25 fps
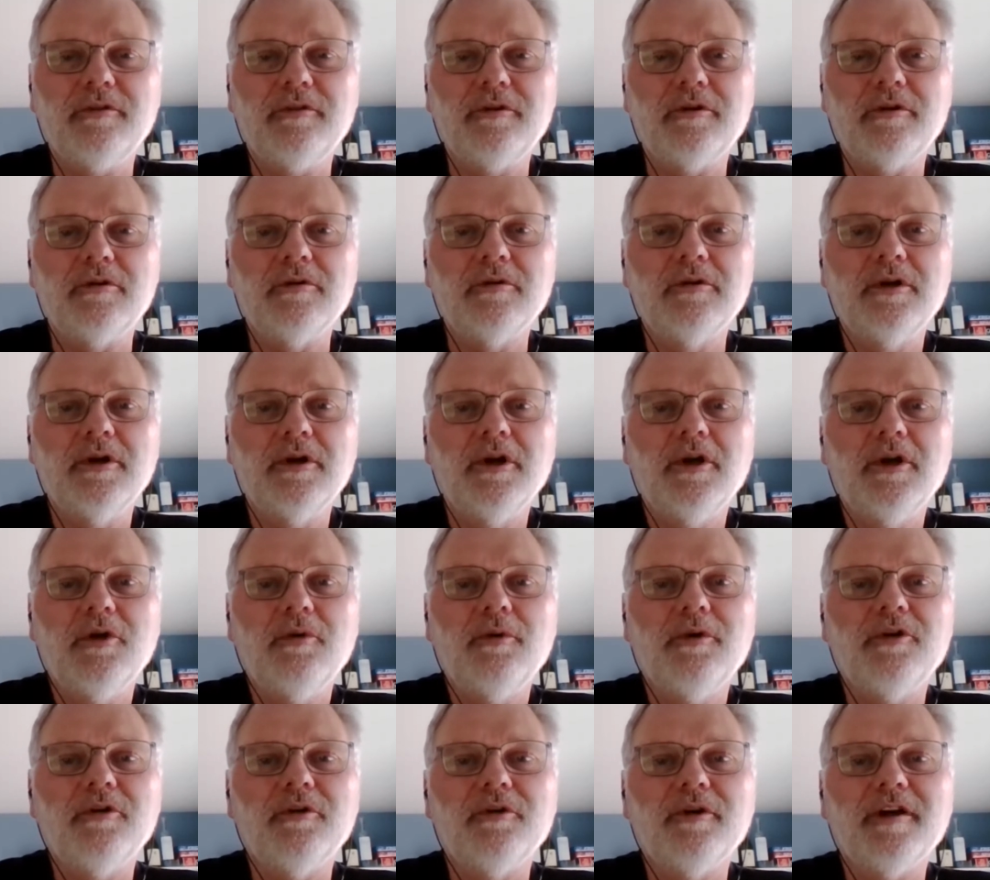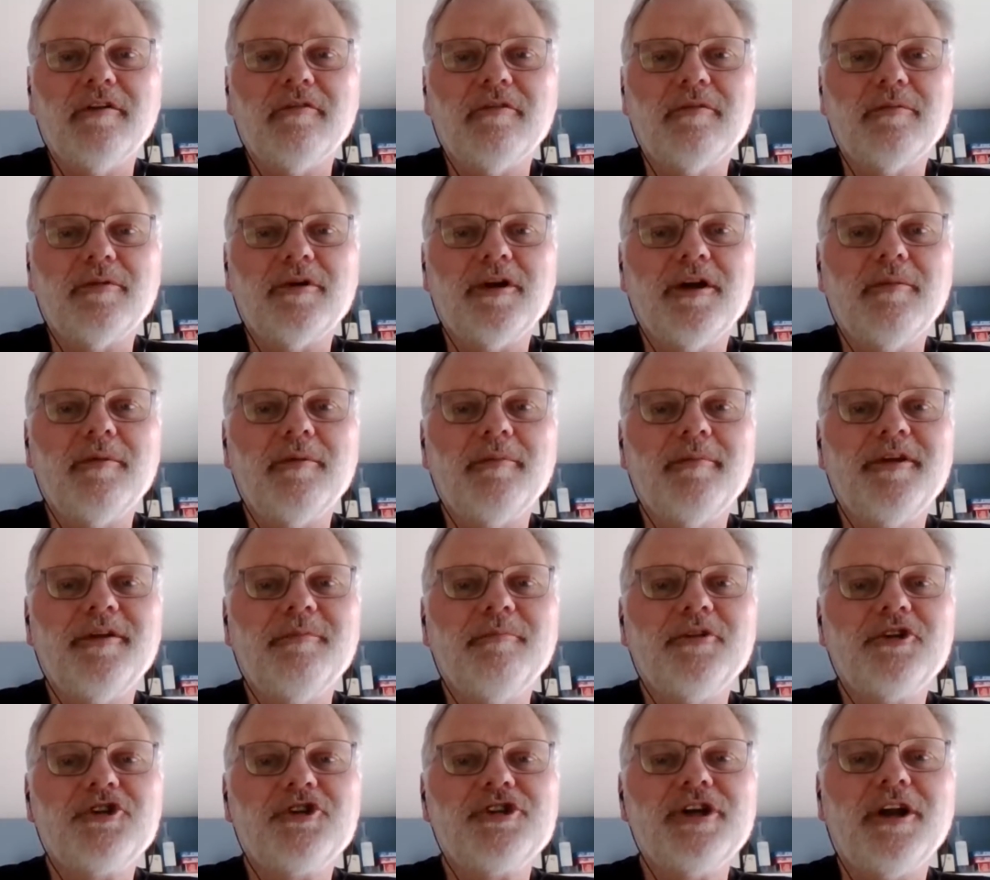So we don't have a problem. And
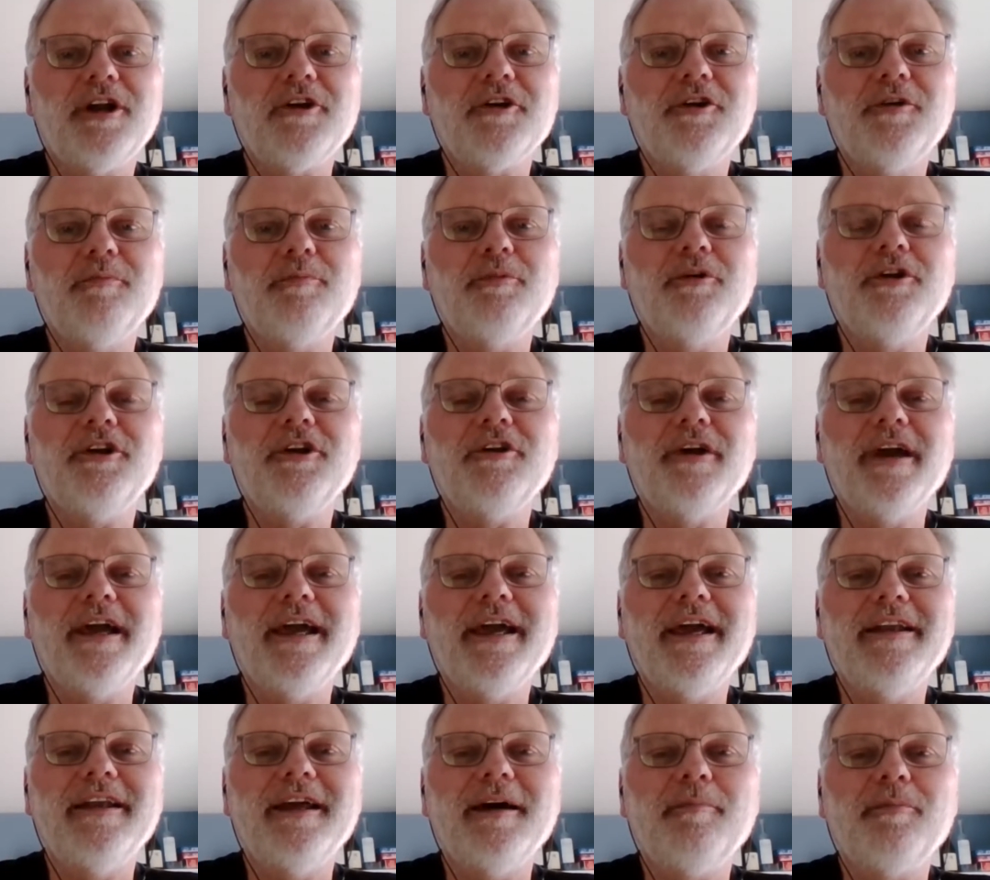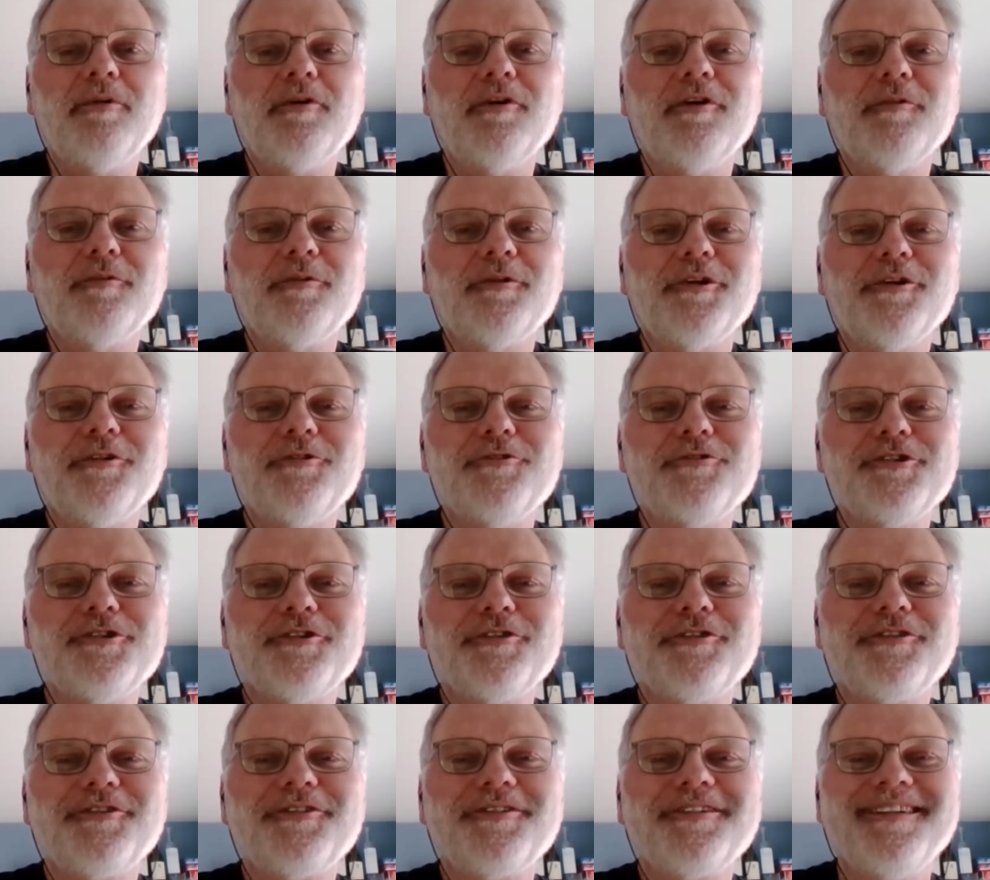Michelle, are you putting your hand up or were you
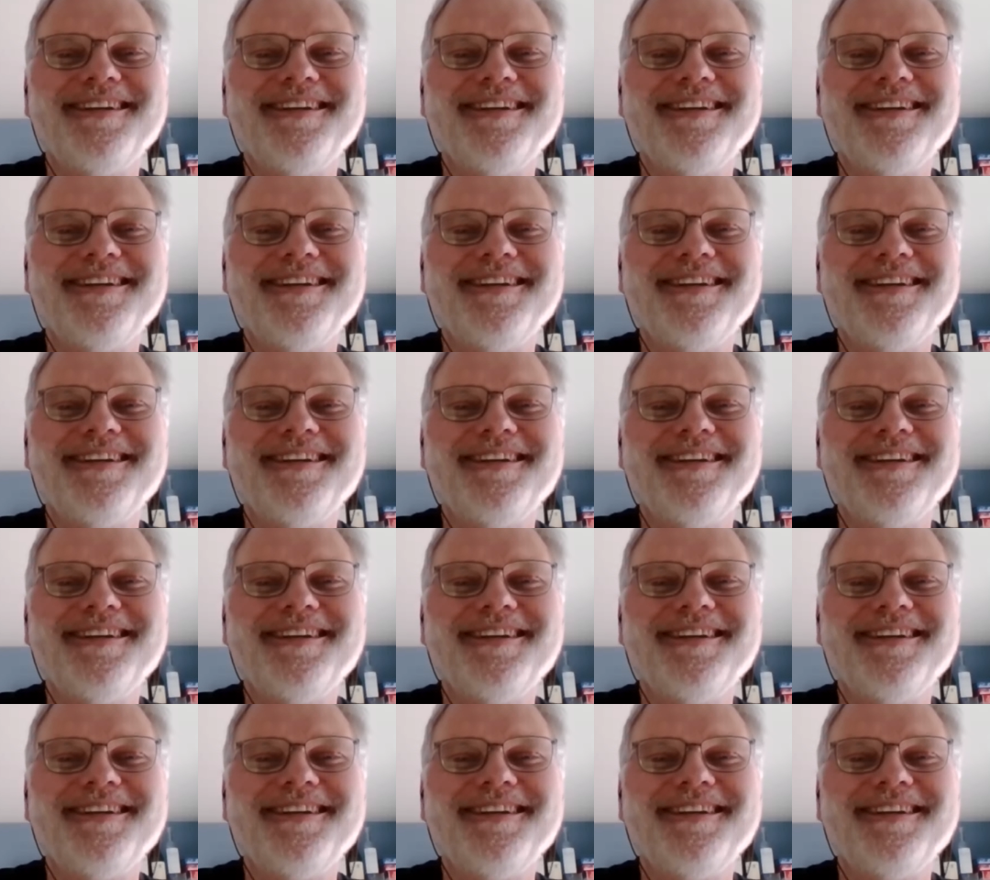just